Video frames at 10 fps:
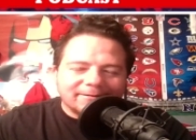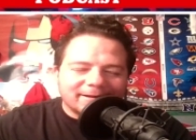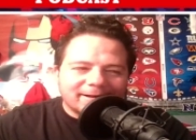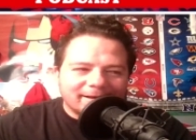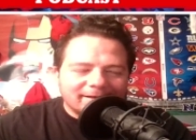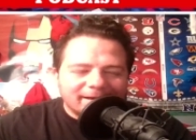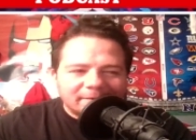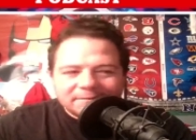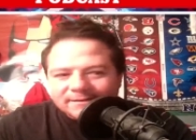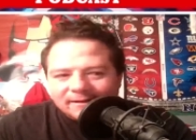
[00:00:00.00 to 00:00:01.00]
you know, I, I kind of
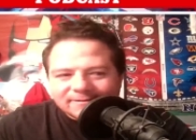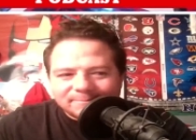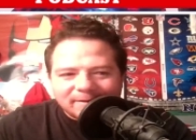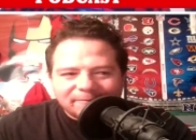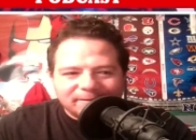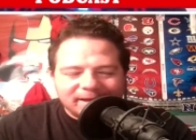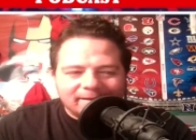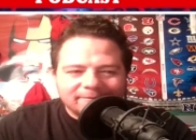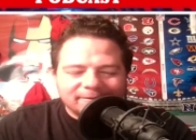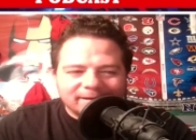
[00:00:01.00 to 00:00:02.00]
have a soft spot for
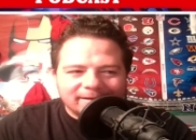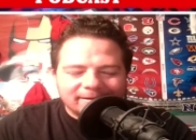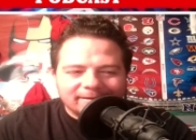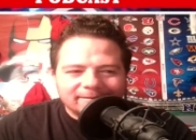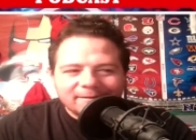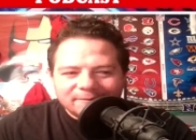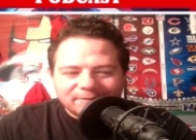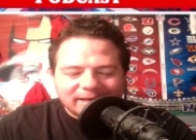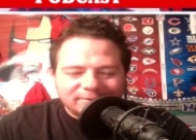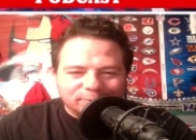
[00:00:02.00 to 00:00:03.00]
that, for that, uh,
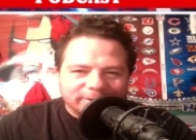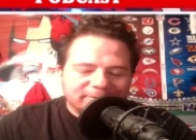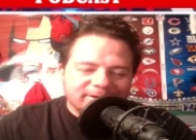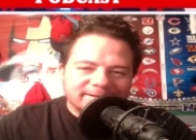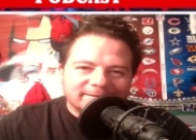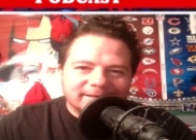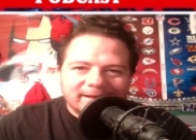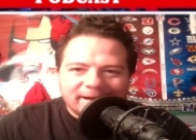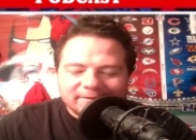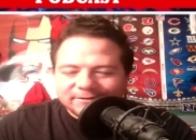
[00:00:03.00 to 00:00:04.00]
for that dorky wrestling
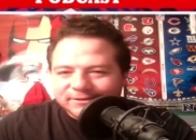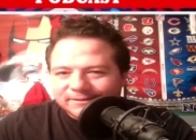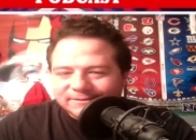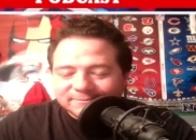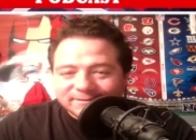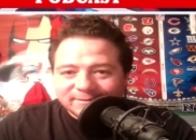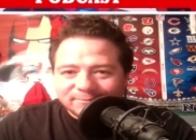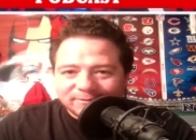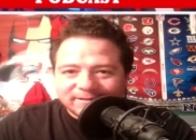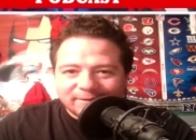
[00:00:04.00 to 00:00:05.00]
guy on the GSMC
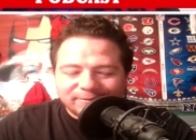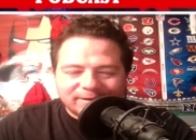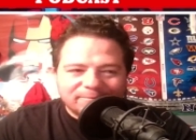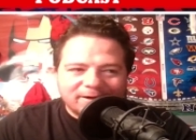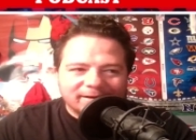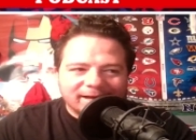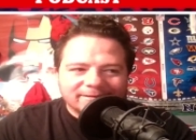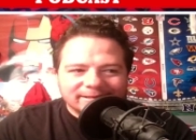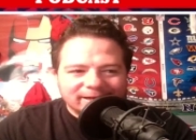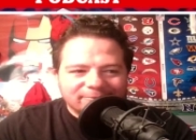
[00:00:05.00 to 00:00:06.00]
Sports Network and
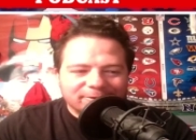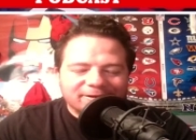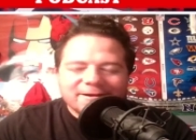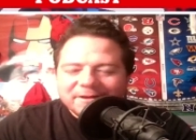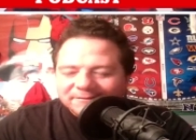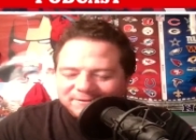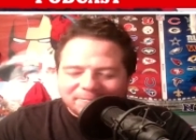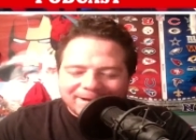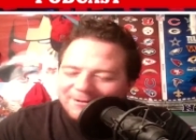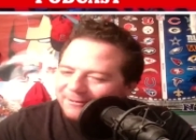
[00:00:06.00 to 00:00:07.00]
Podcasting Network.
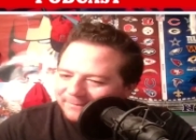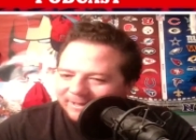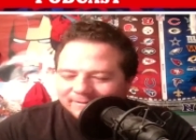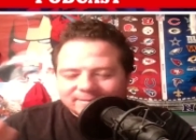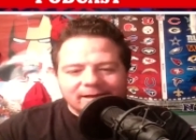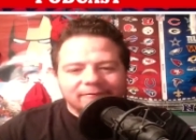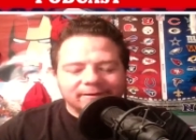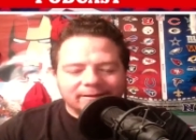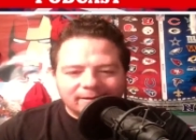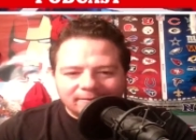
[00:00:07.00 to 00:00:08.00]
So by all means,
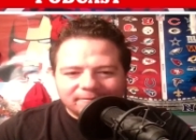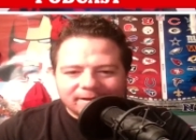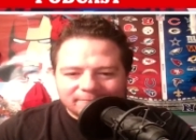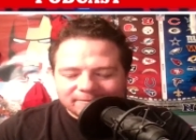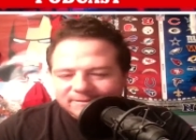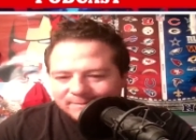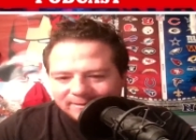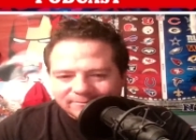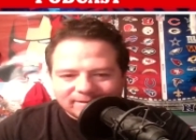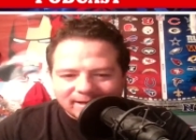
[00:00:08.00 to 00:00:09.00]
definitely love and
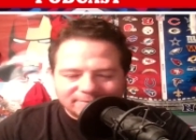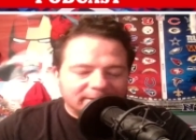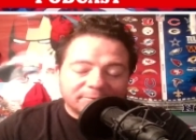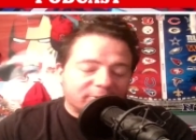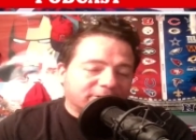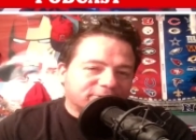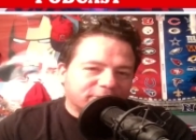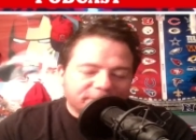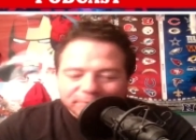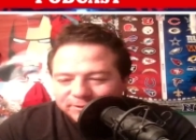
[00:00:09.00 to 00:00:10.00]
respect you guys. We have a great
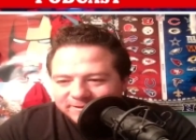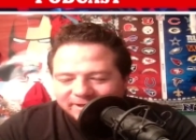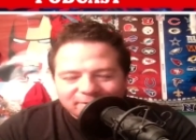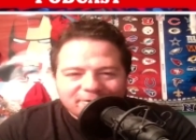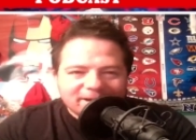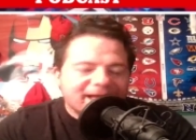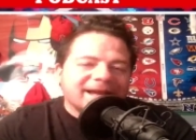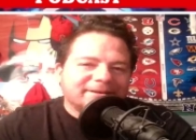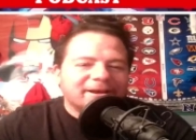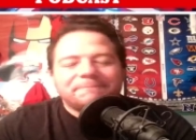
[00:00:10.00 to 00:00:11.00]
show for you today, all
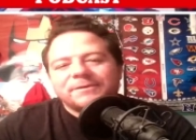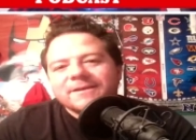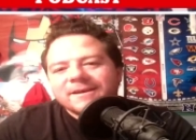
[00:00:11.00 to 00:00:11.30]
lined up.